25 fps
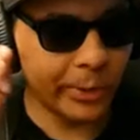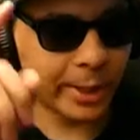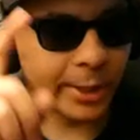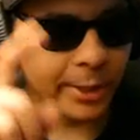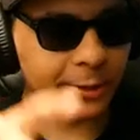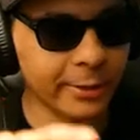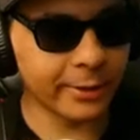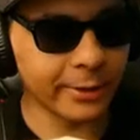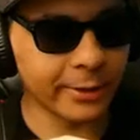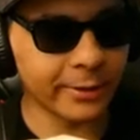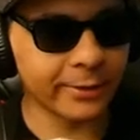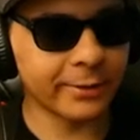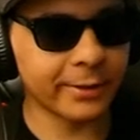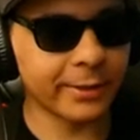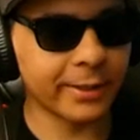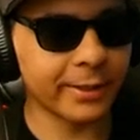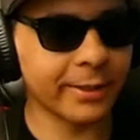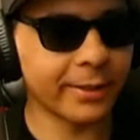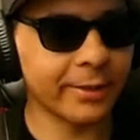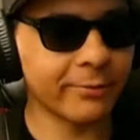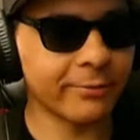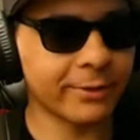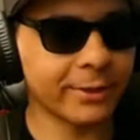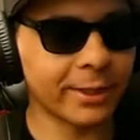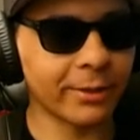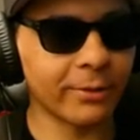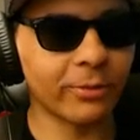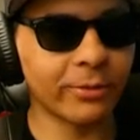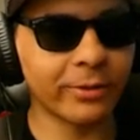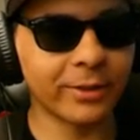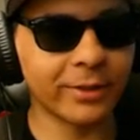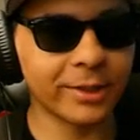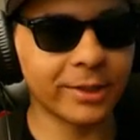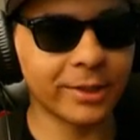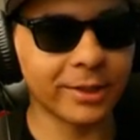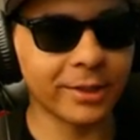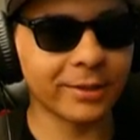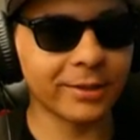that. If they would
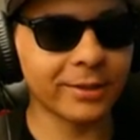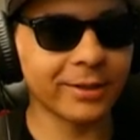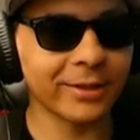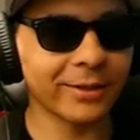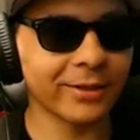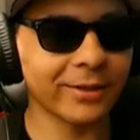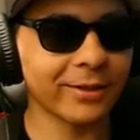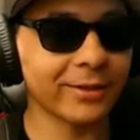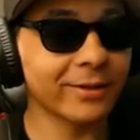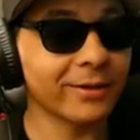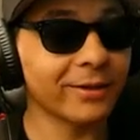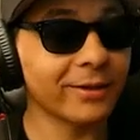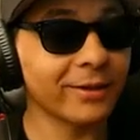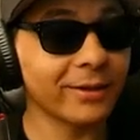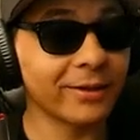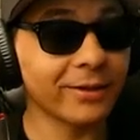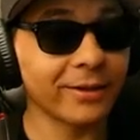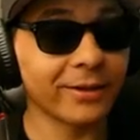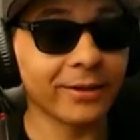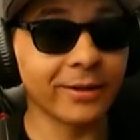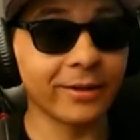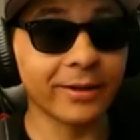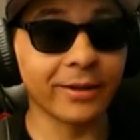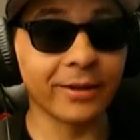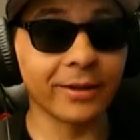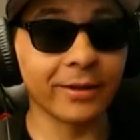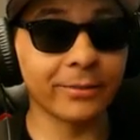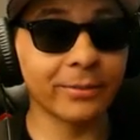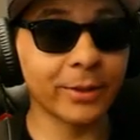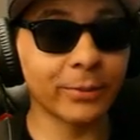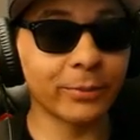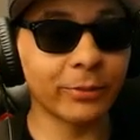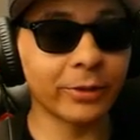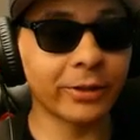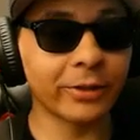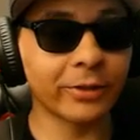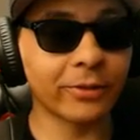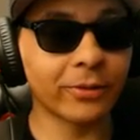have done that, that'd be
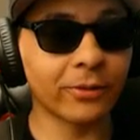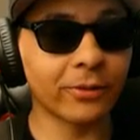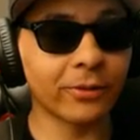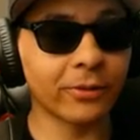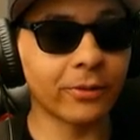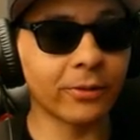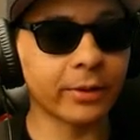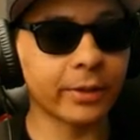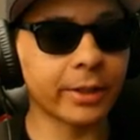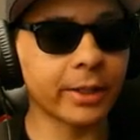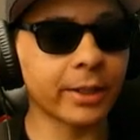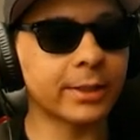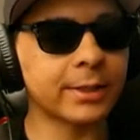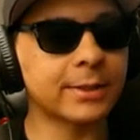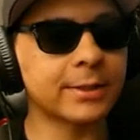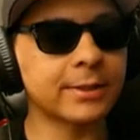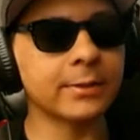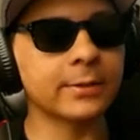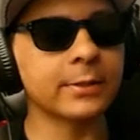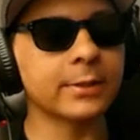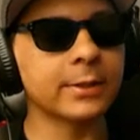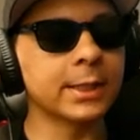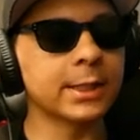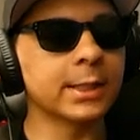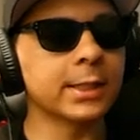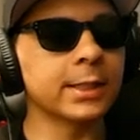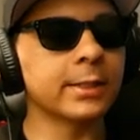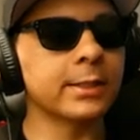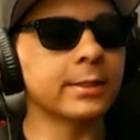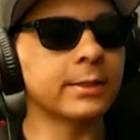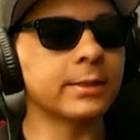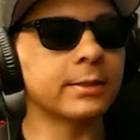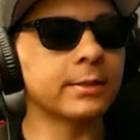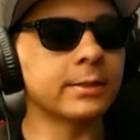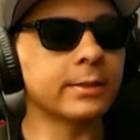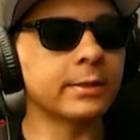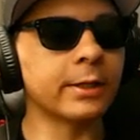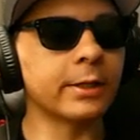pretty cool. Because
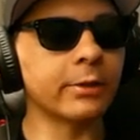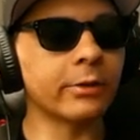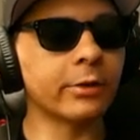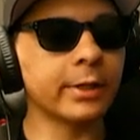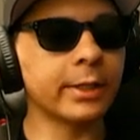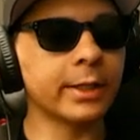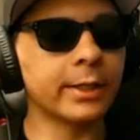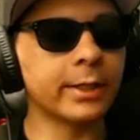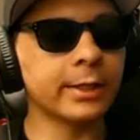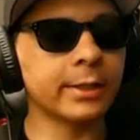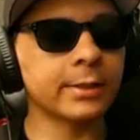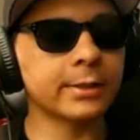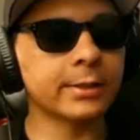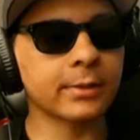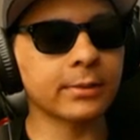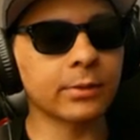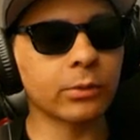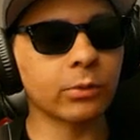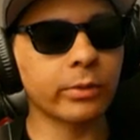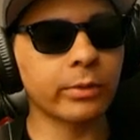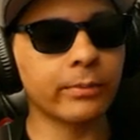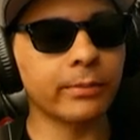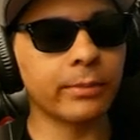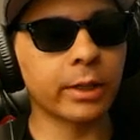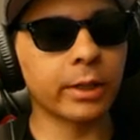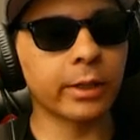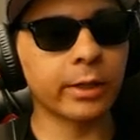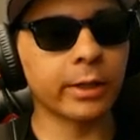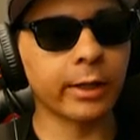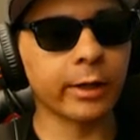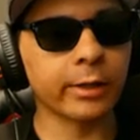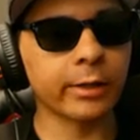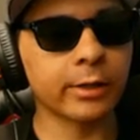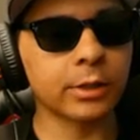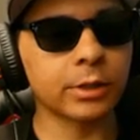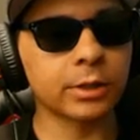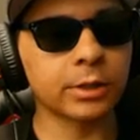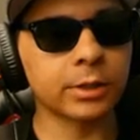they already did something with Billie
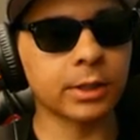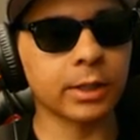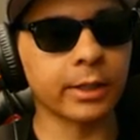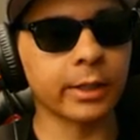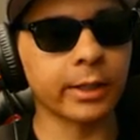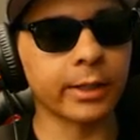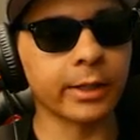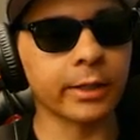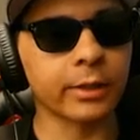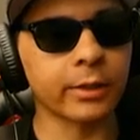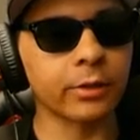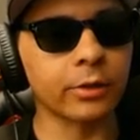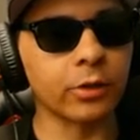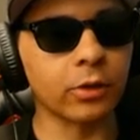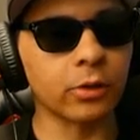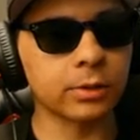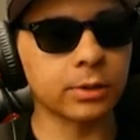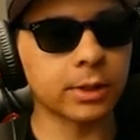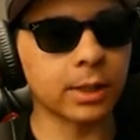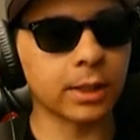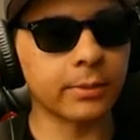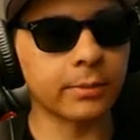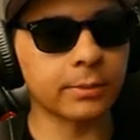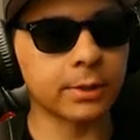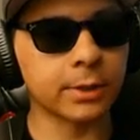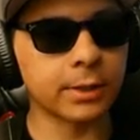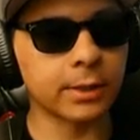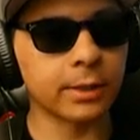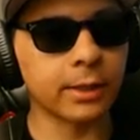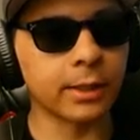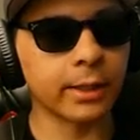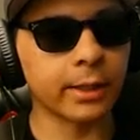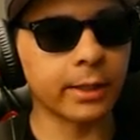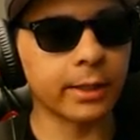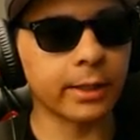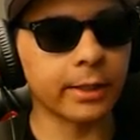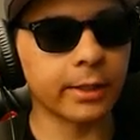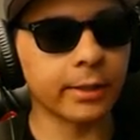Eilish, like No Time to
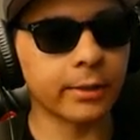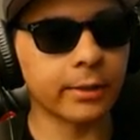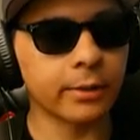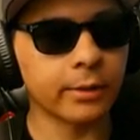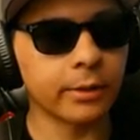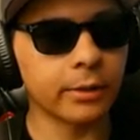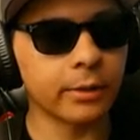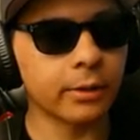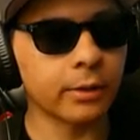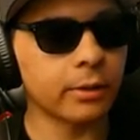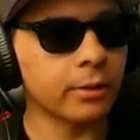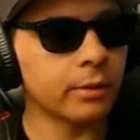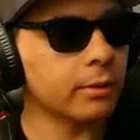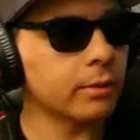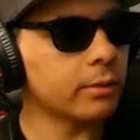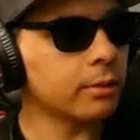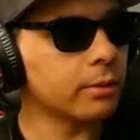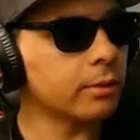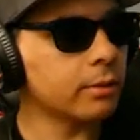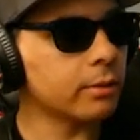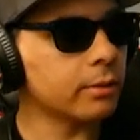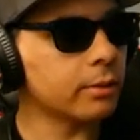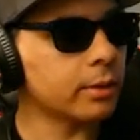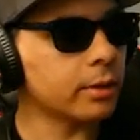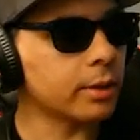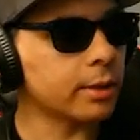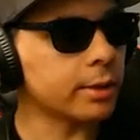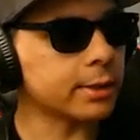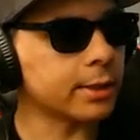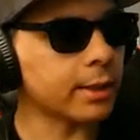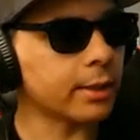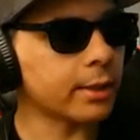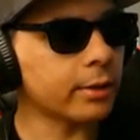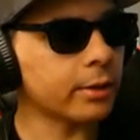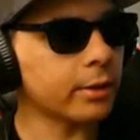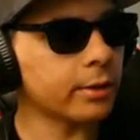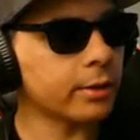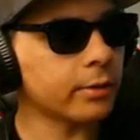Die. Is
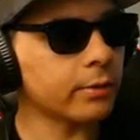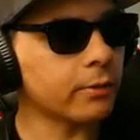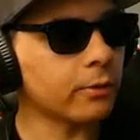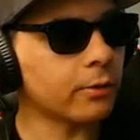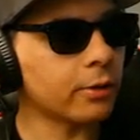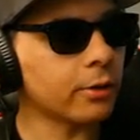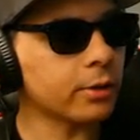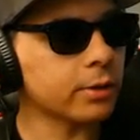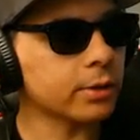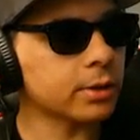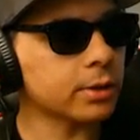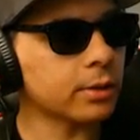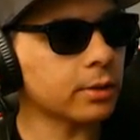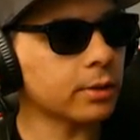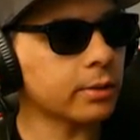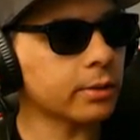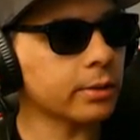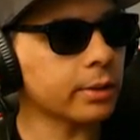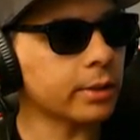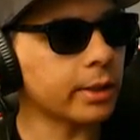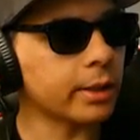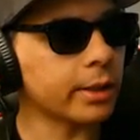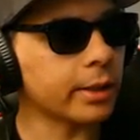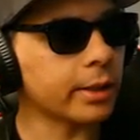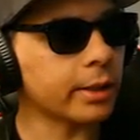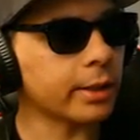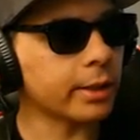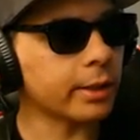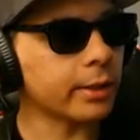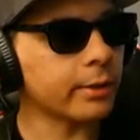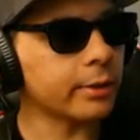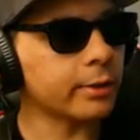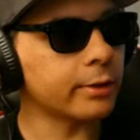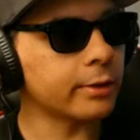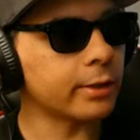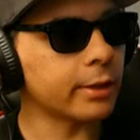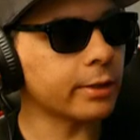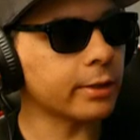that her song? Yeah,
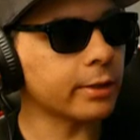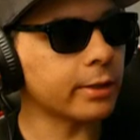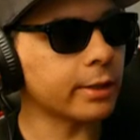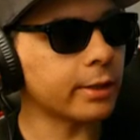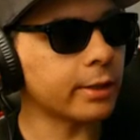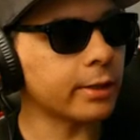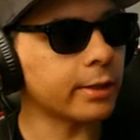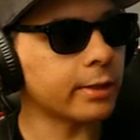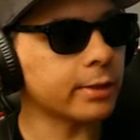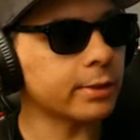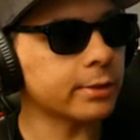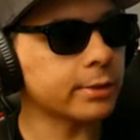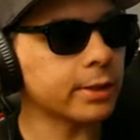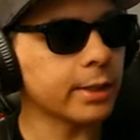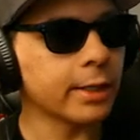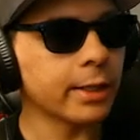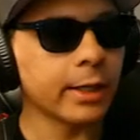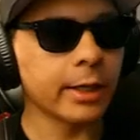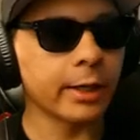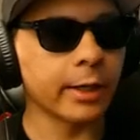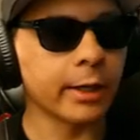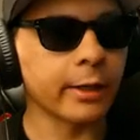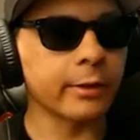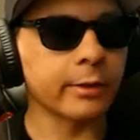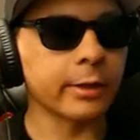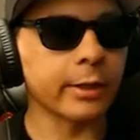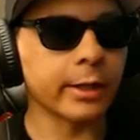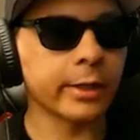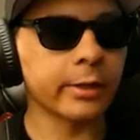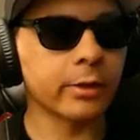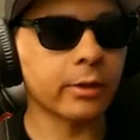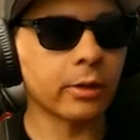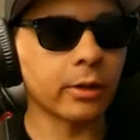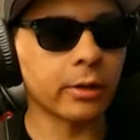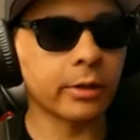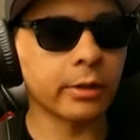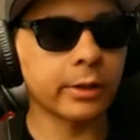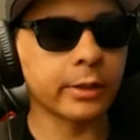I think that is. And they
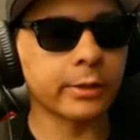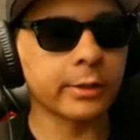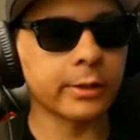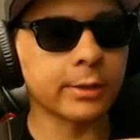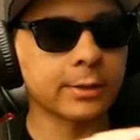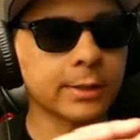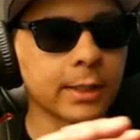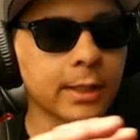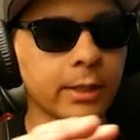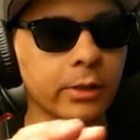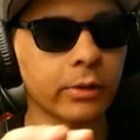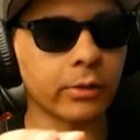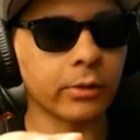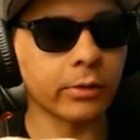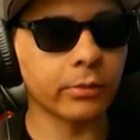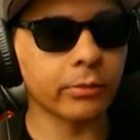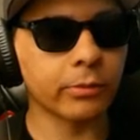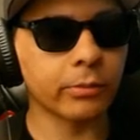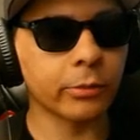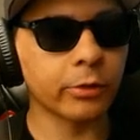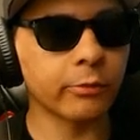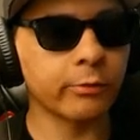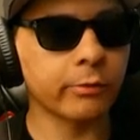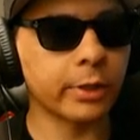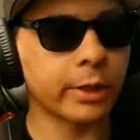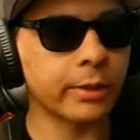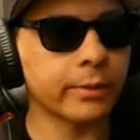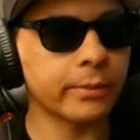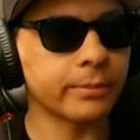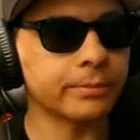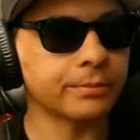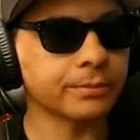called it the title of the movie.